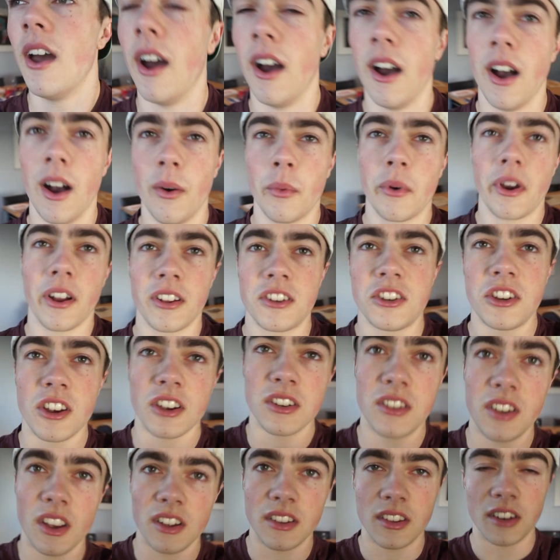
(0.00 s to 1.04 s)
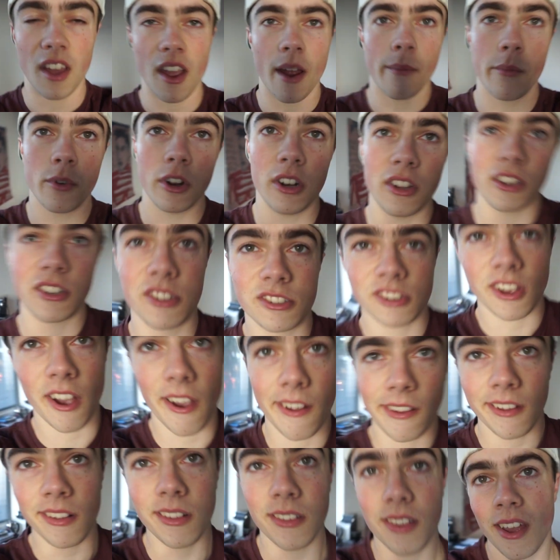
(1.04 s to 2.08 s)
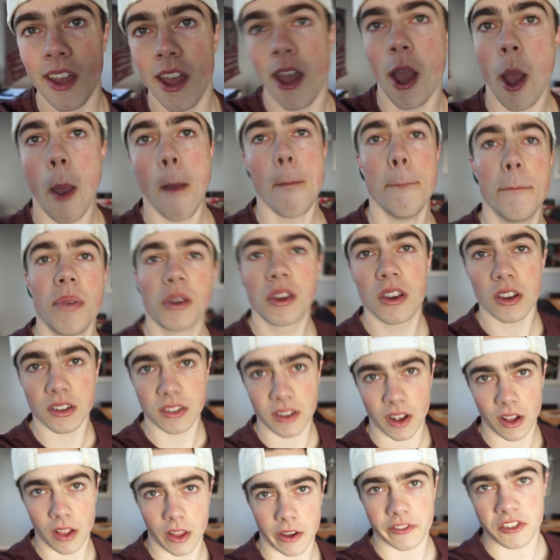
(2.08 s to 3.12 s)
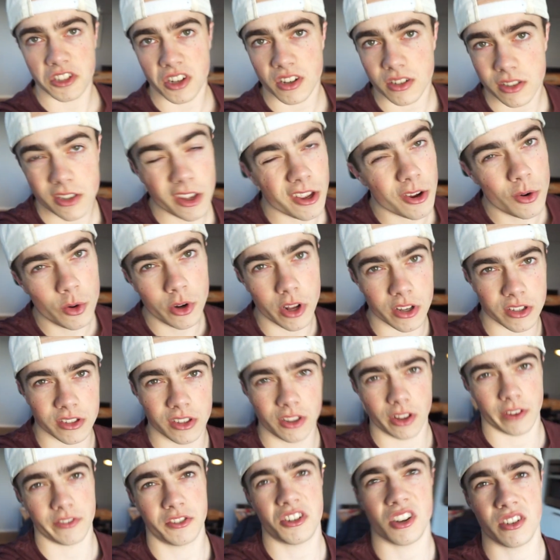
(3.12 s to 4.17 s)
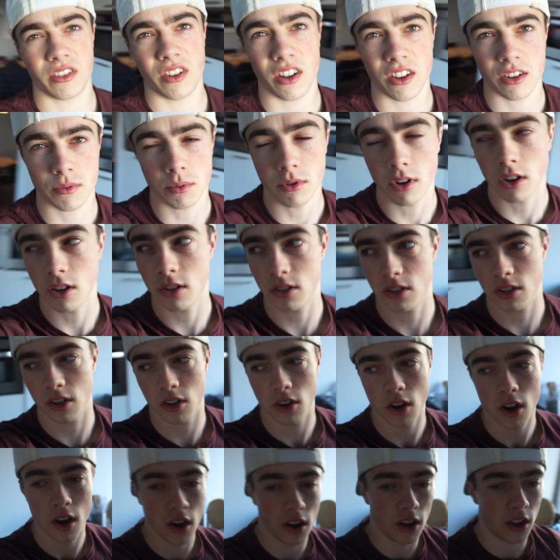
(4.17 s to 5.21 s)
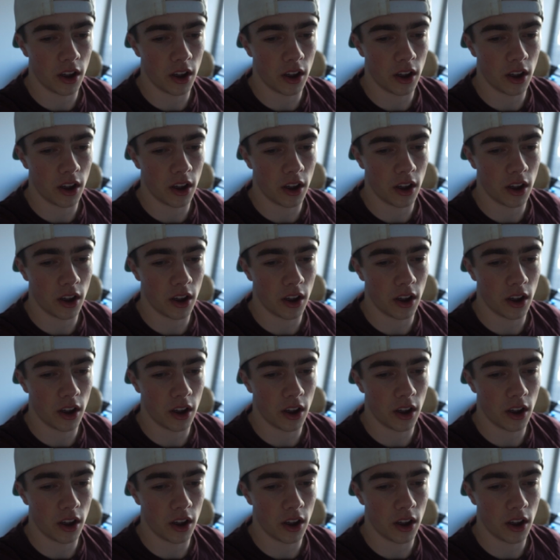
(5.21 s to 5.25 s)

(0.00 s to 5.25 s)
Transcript: Uh, we got chest day today. I'm really excited because I love chest day. Who doesn't love chest Let's be honest here.